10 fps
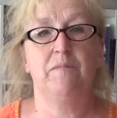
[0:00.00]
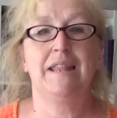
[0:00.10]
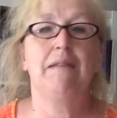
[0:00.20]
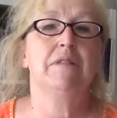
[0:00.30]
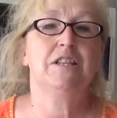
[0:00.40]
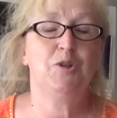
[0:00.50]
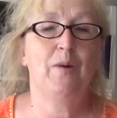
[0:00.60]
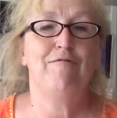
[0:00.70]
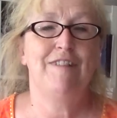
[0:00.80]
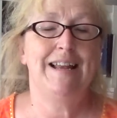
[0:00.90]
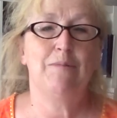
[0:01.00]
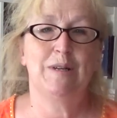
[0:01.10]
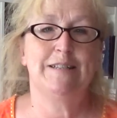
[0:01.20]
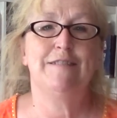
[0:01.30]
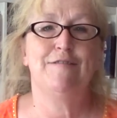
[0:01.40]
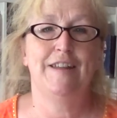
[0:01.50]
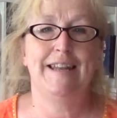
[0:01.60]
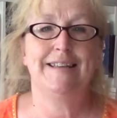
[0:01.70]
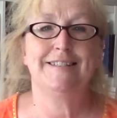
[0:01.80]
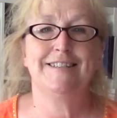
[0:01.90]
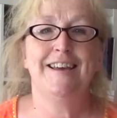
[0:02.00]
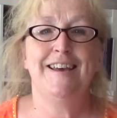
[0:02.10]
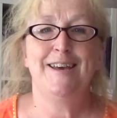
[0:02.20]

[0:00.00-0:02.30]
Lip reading: but they were the two I really wanted to finish.